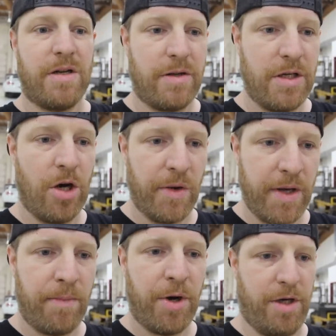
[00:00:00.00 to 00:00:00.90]
that are the
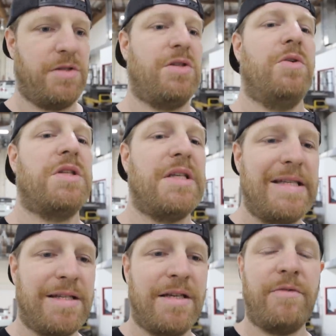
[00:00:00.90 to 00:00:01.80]
OEM parts. So it's
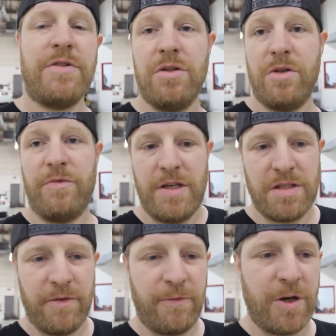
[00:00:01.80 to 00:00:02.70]
easy enough to do the
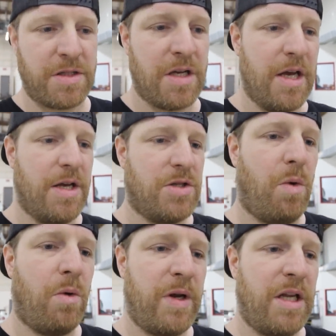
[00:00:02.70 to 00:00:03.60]
facelift for us. So
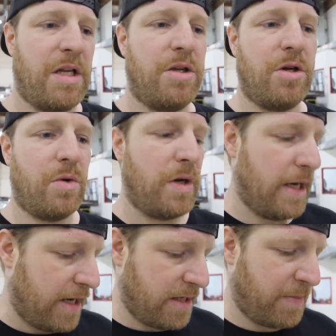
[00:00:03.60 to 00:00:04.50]
what we need to do
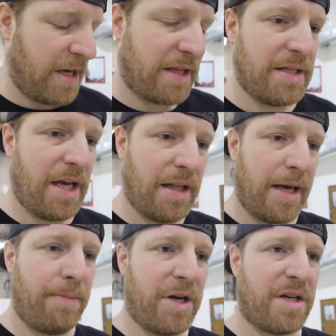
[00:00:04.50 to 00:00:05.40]
is make these
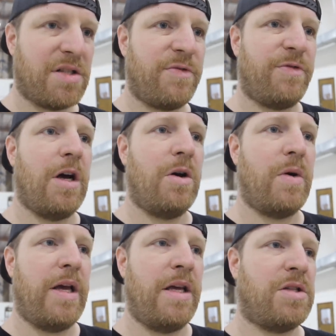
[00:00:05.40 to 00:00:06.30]
headlight buckets
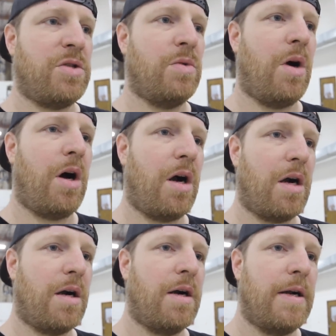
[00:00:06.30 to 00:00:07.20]
flow into
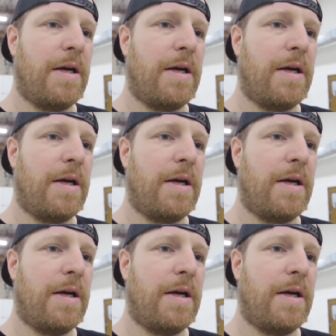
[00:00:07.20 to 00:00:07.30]
our